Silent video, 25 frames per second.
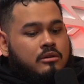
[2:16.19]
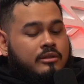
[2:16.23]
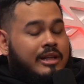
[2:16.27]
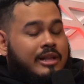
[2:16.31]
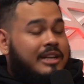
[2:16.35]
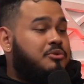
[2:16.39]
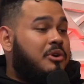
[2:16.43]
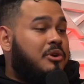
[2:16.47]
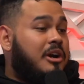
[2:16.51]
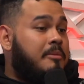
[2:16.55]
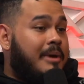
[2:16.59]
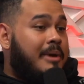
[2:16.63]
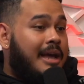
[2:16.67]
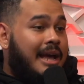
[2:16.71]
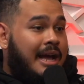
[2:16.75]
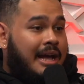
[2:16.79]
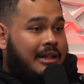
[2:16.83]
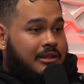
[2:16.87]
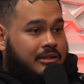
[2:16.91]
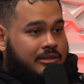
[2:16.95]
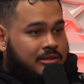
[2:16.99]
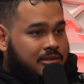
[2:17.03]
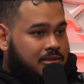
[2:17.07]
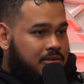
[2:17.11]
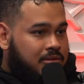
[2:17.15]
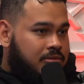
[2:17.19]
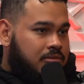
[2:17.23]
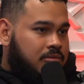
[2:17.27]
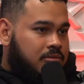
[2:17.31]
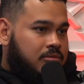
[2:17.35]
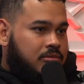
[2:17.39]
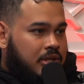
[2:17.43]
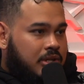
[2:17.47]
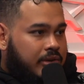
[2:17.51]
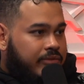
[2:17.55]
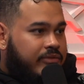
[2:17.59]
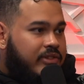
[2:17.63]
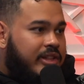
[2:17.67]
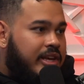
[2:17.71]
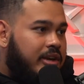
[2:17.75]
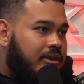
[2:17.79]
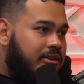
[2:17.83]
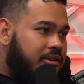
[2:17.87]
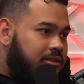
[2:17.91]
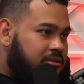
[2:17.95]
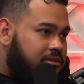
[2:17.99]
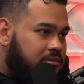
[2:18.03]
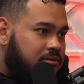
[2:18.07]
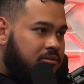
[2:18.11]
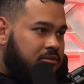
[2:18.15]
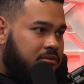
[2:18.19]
That's where I met Alex, who did Flagrant.